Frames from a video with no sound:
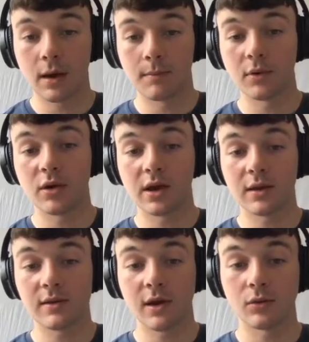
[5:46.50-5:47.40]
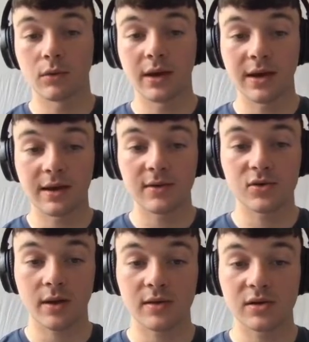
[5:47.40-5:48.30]
building an internal linking
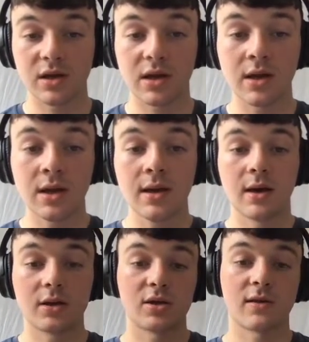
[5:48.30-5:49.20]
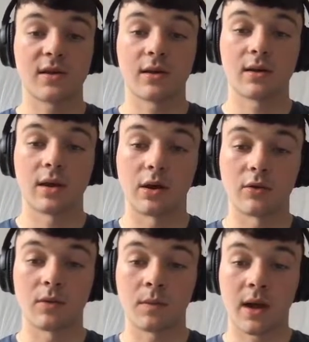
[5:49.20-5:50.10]
strategy, adjusting,
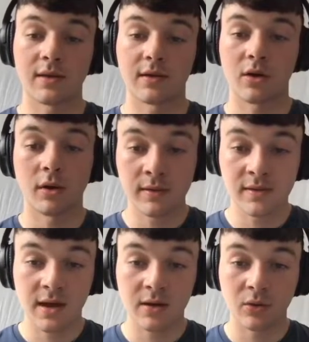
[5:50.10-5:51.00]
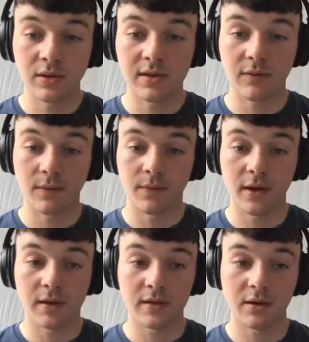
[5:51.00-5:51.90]
duplicated content, all these different
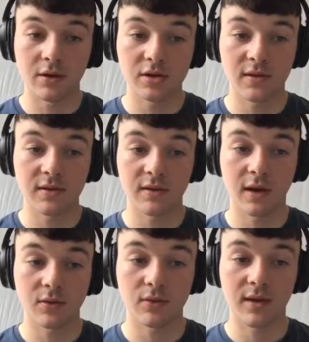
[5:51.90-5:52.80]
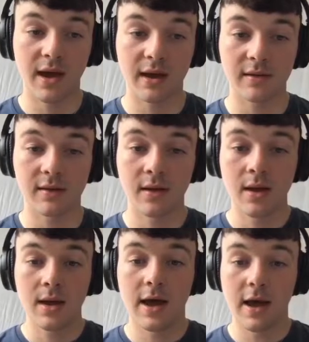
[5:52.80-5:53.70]
things, adjusting title tags,
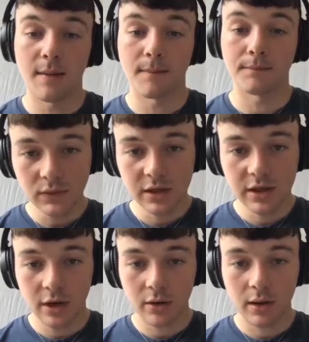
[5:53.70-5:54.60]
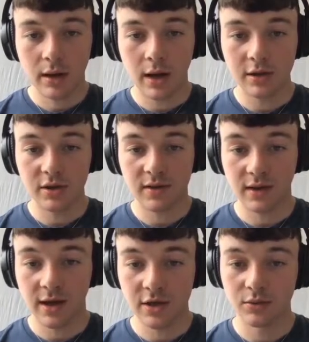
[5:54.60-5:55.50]

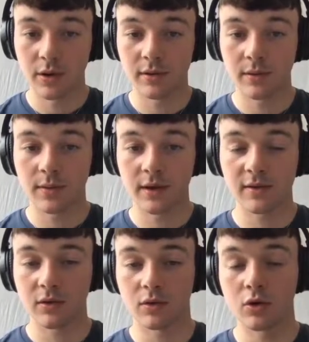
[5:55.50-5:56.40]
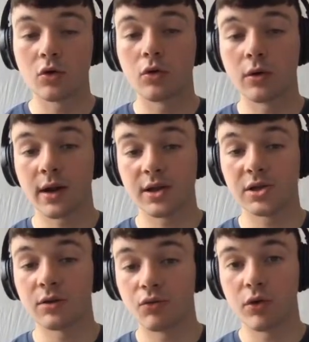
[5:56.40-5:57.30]
adjusting H1s and things so Google can
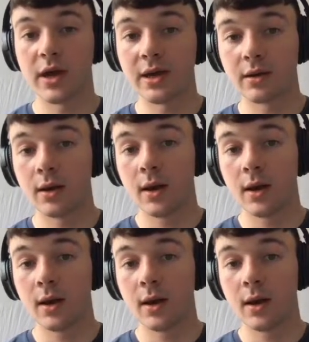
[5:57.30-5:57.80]
actually read